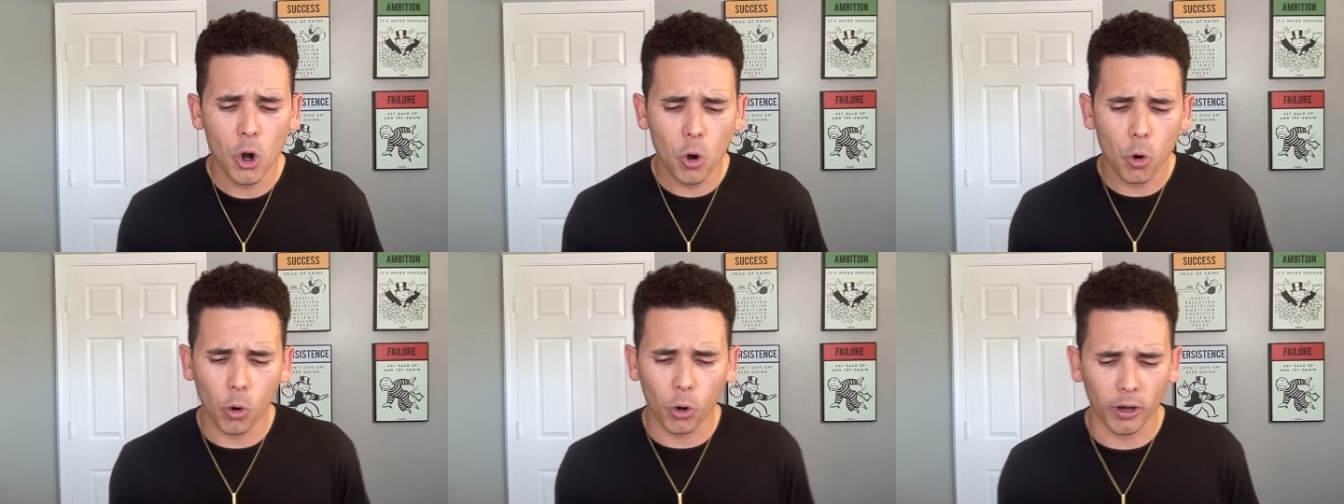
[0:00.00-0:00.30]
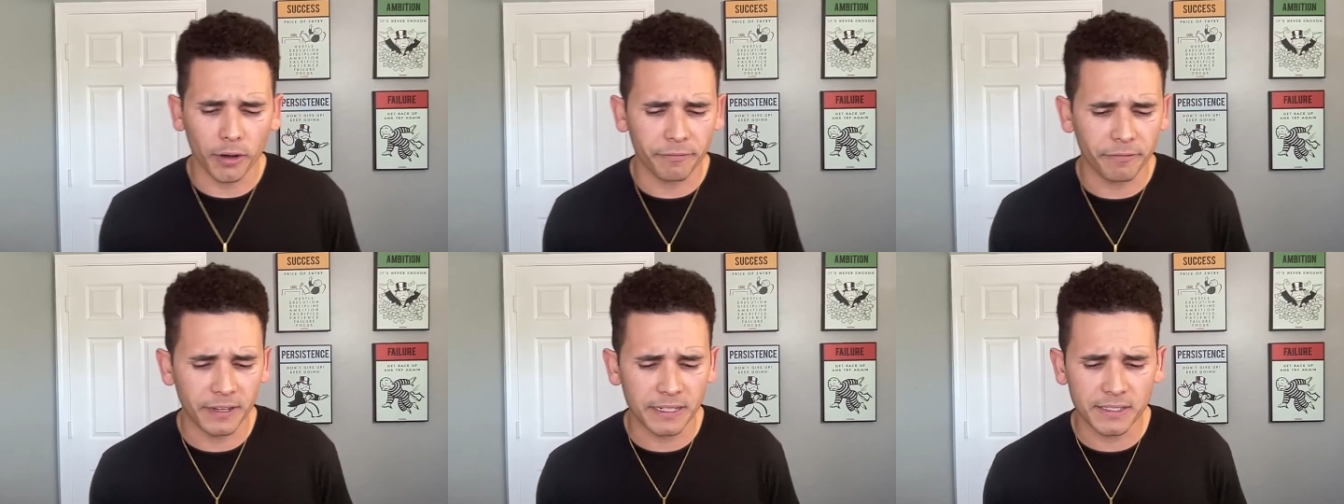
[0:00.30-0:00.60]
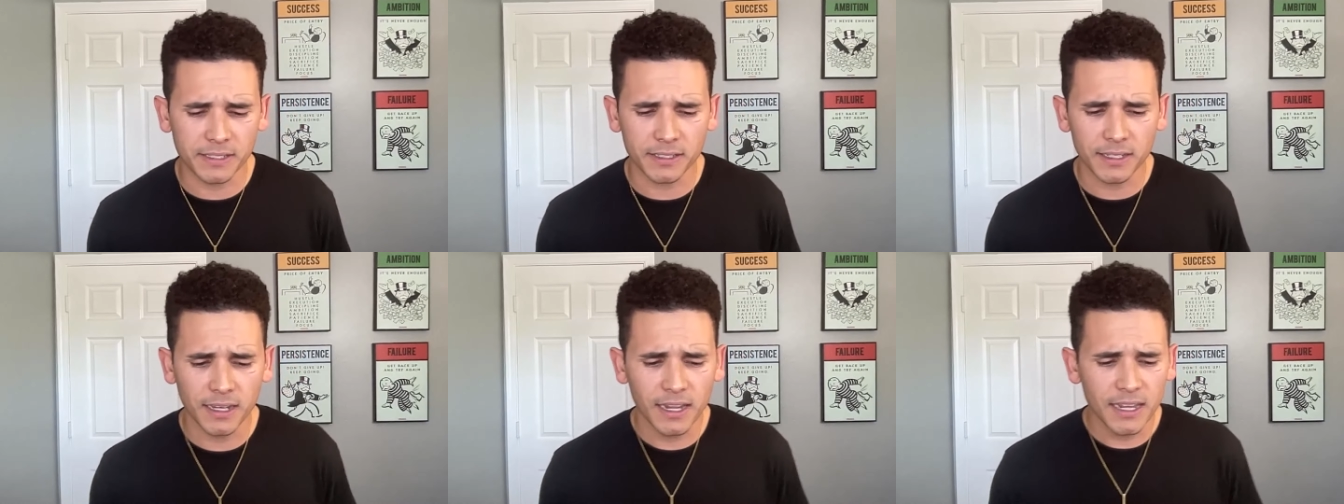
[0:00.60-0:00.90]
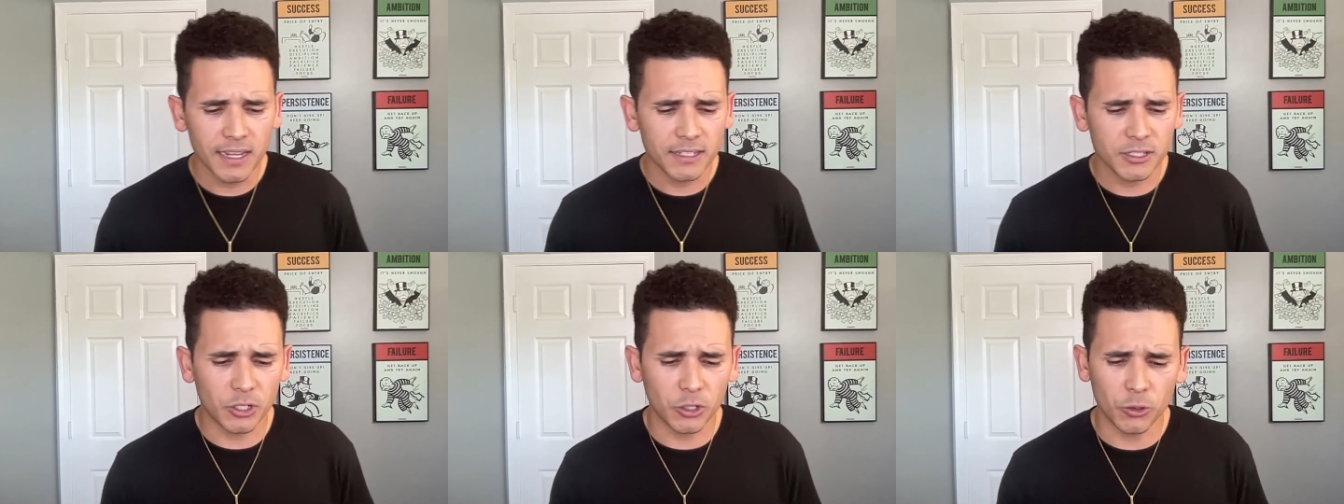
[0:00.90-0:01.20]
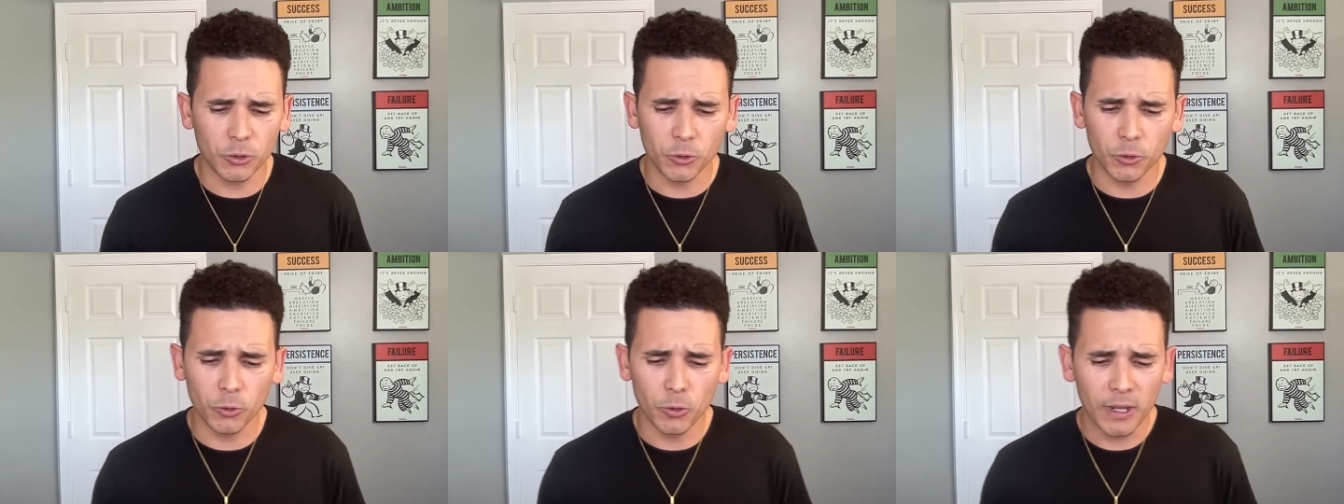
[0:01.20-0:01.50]
or if it's
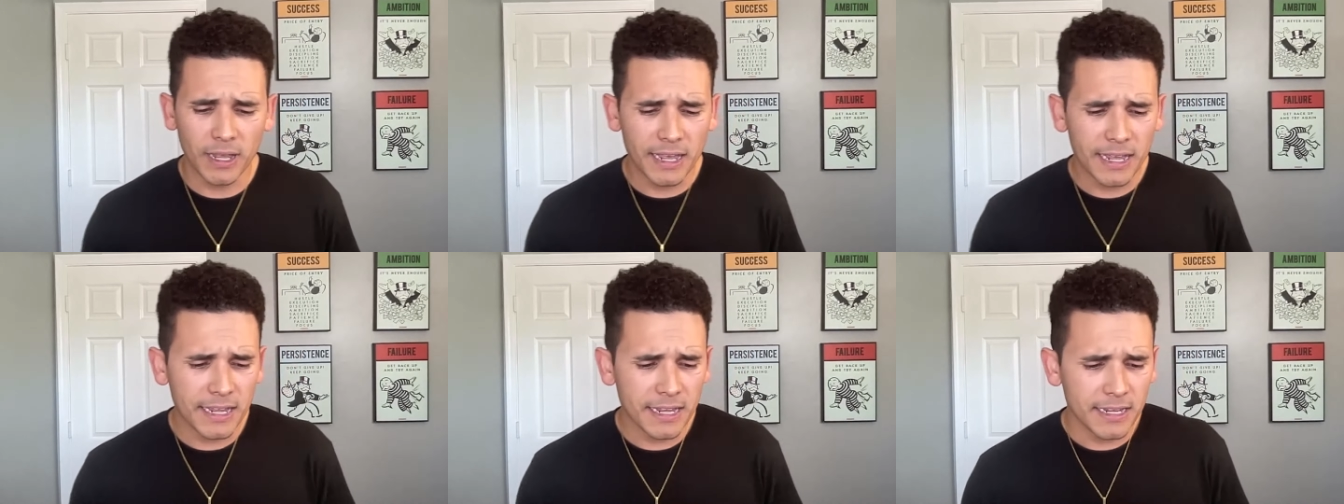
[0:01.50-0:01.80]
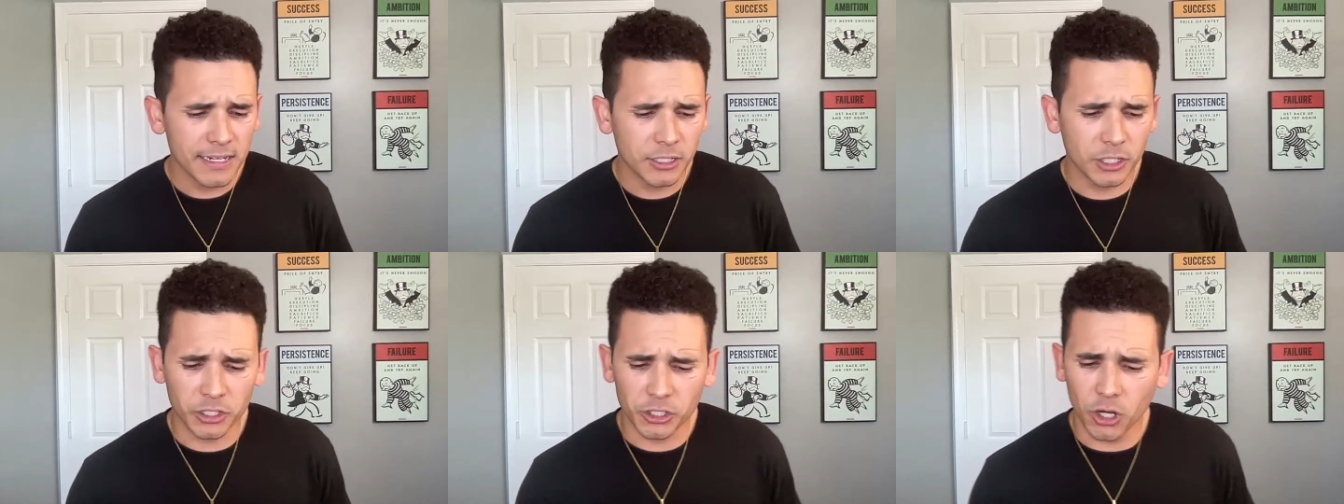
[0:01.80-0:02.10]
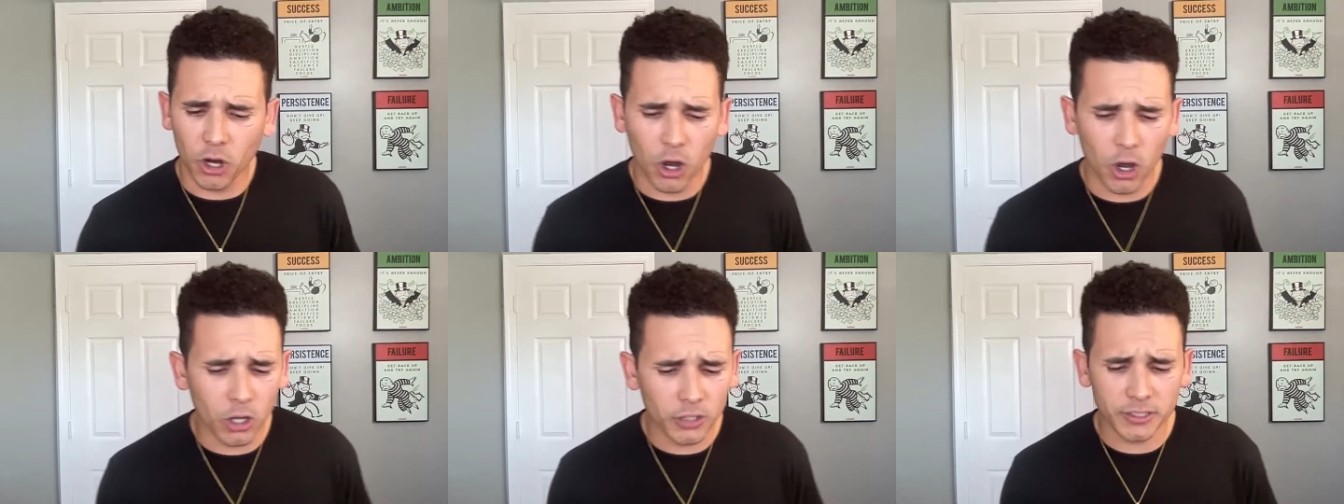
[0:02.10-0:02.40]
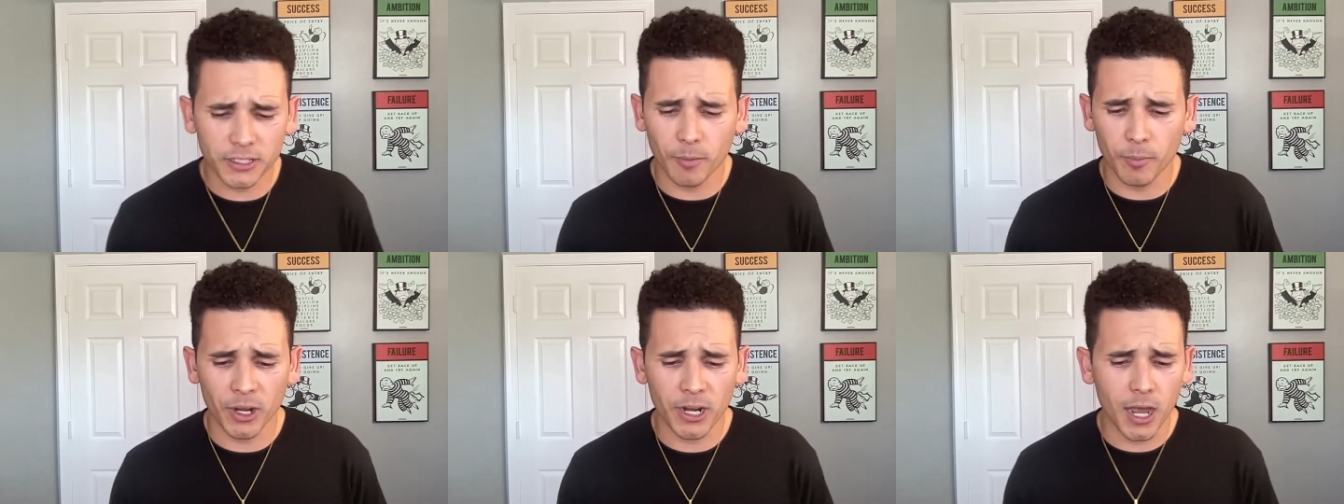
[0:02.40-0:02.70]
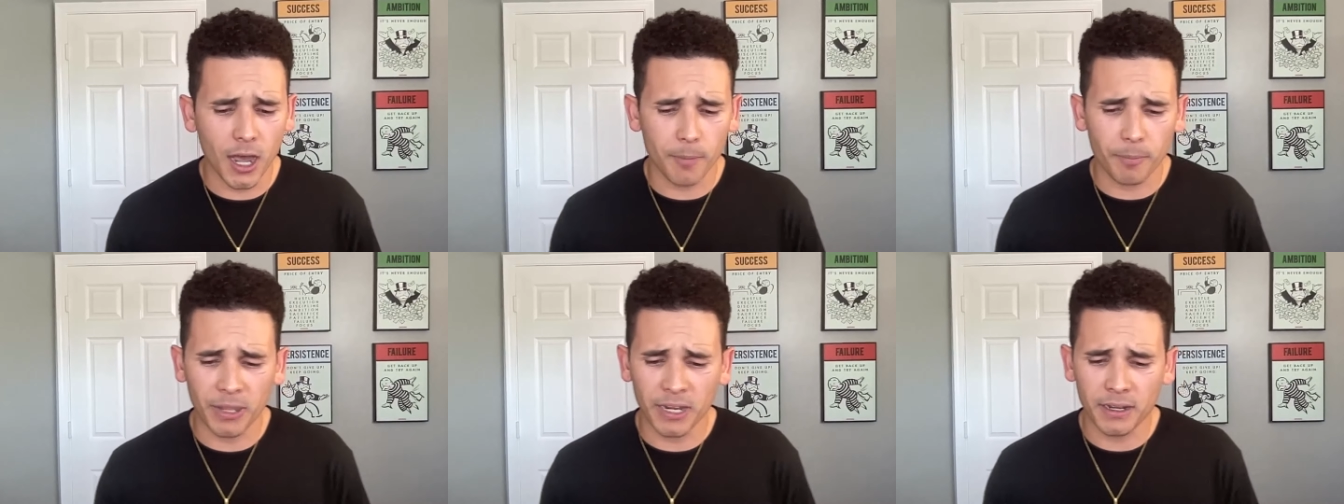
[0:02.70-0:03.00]
to just call someone
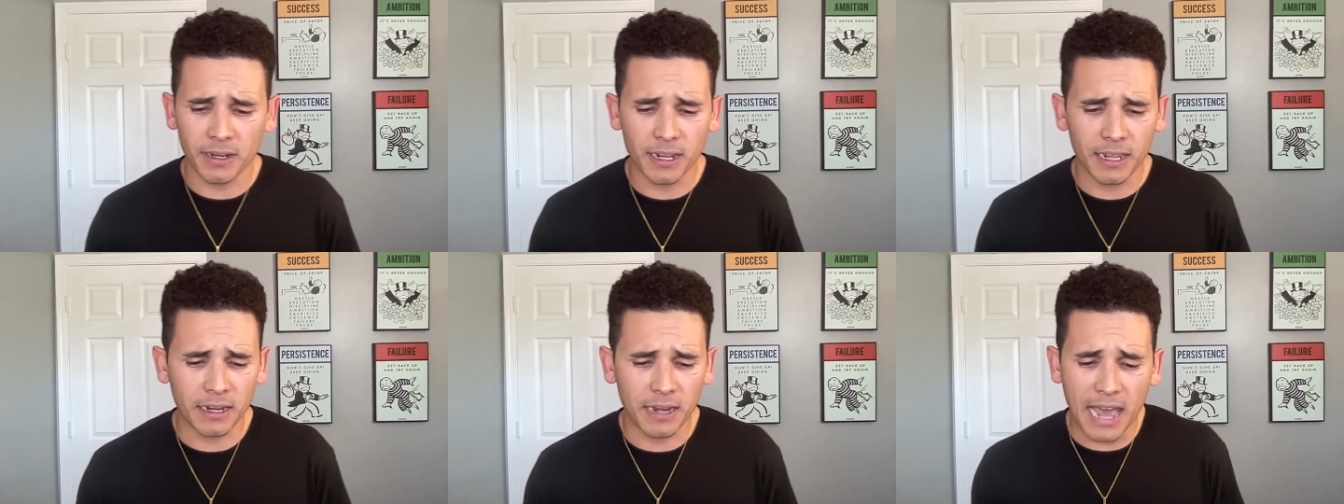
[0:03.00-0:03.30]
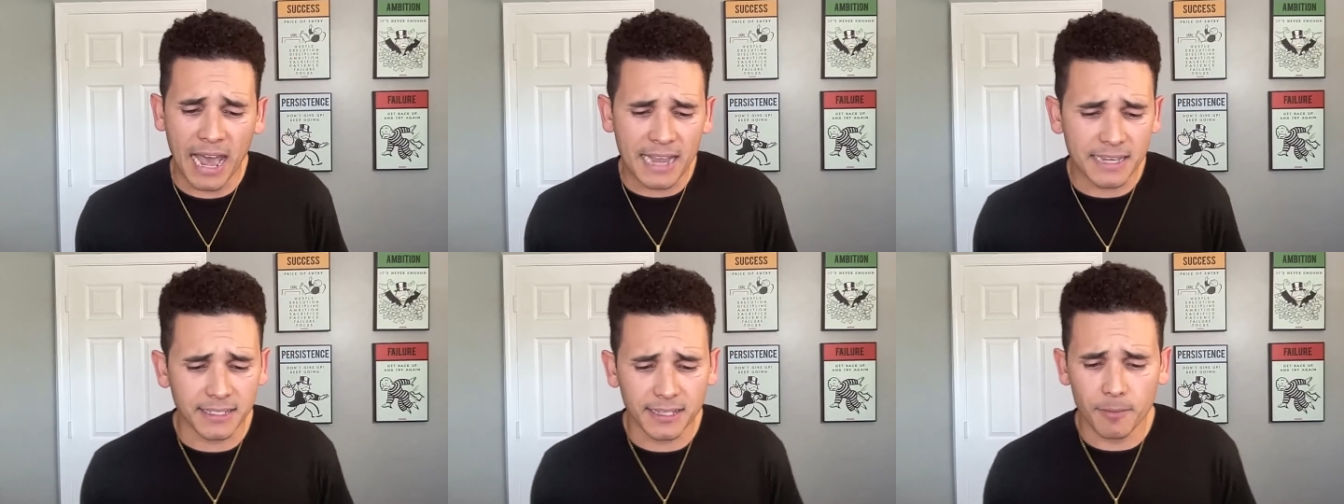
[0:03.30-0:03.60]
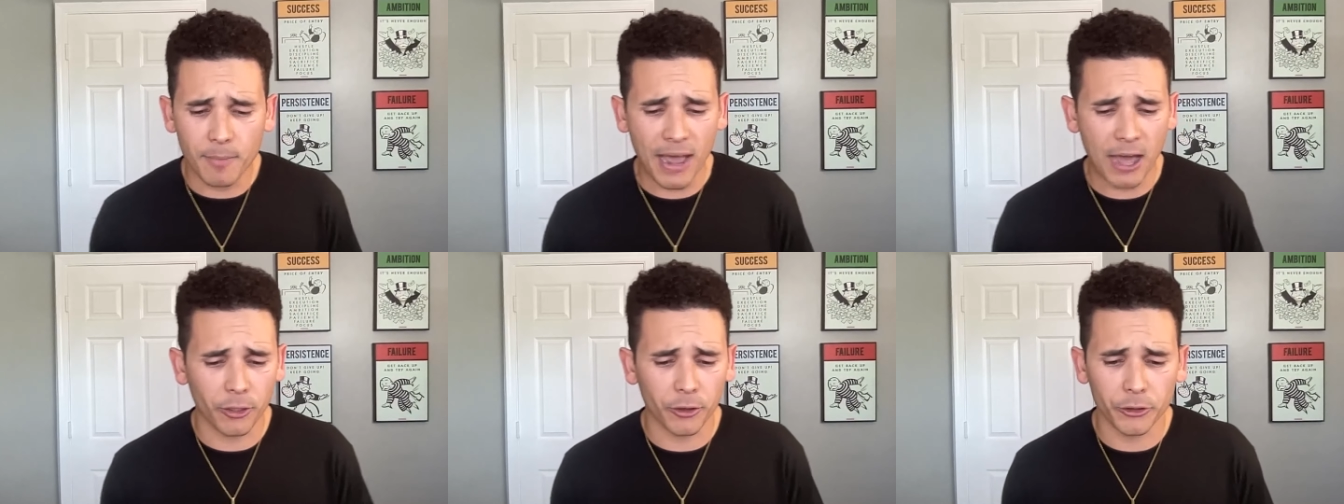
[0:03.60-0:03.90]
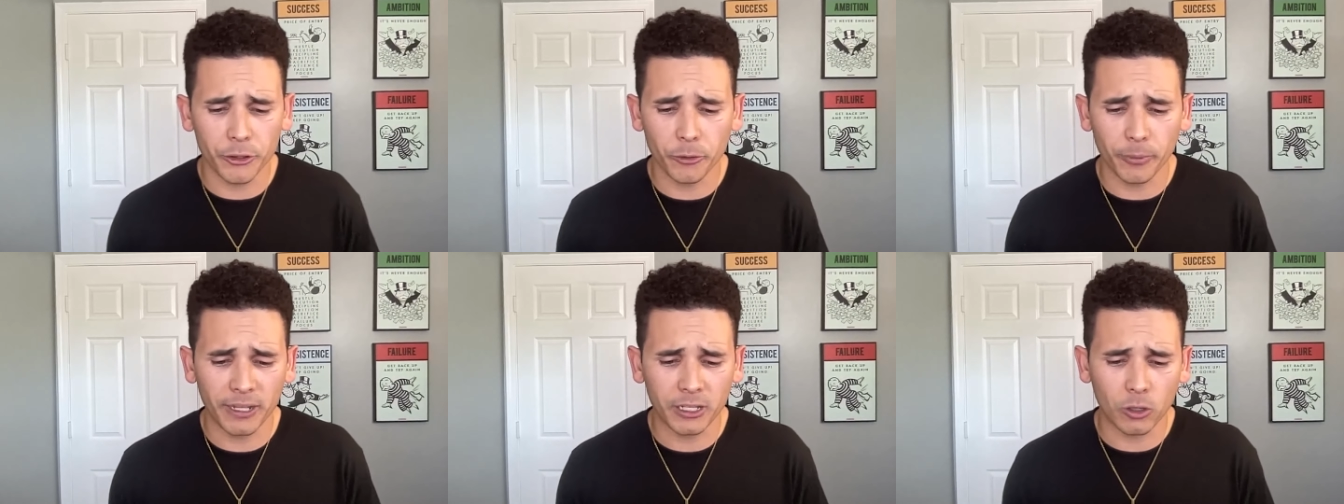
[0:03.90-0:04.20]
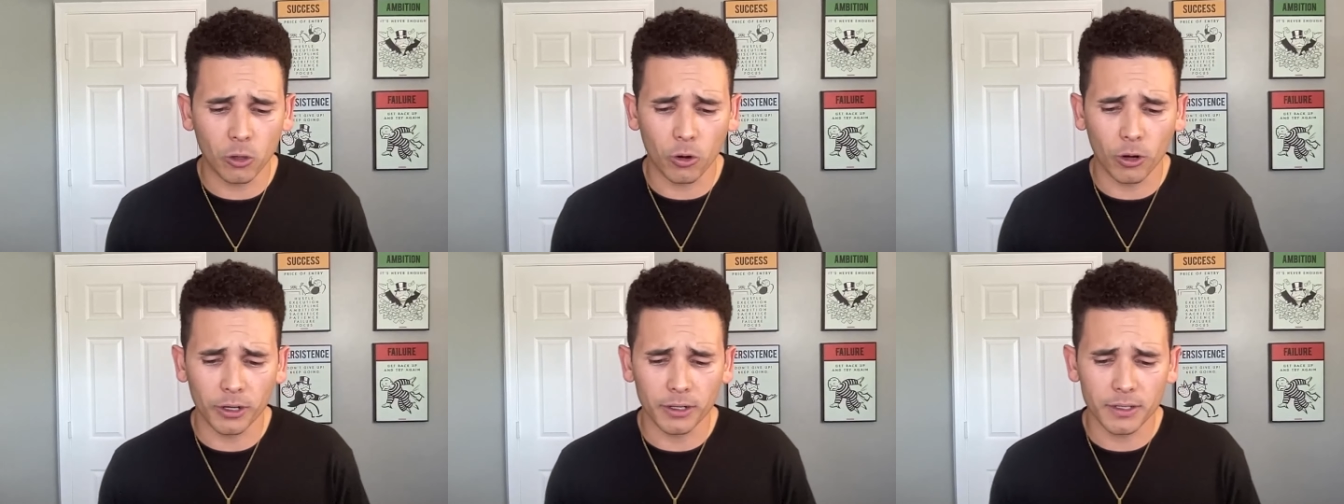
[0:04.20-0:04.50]
up and, and ask them how they're doing,
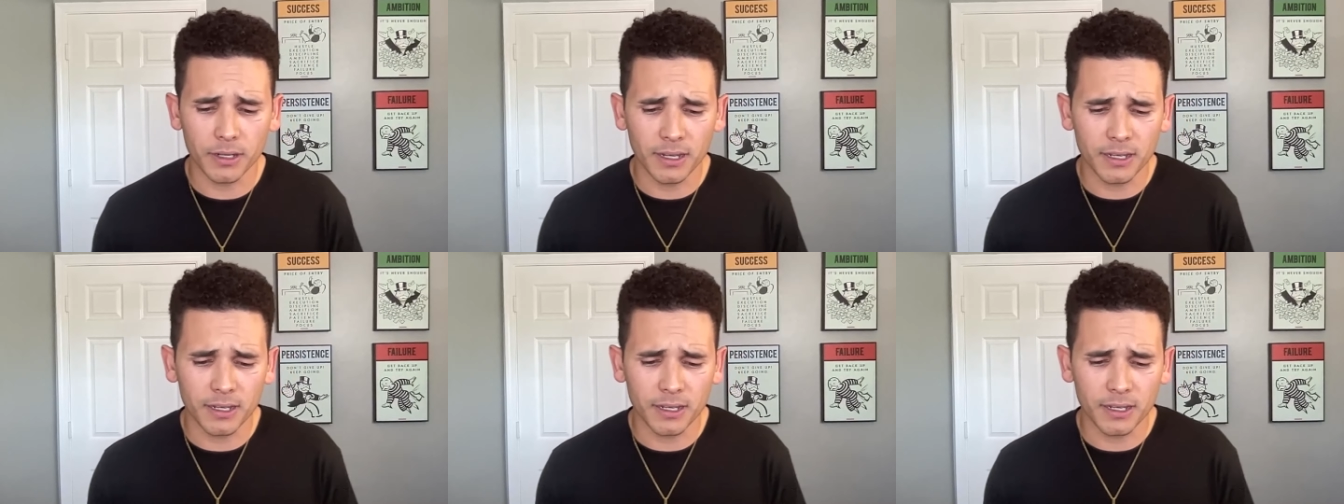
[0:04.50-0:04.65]
Lord.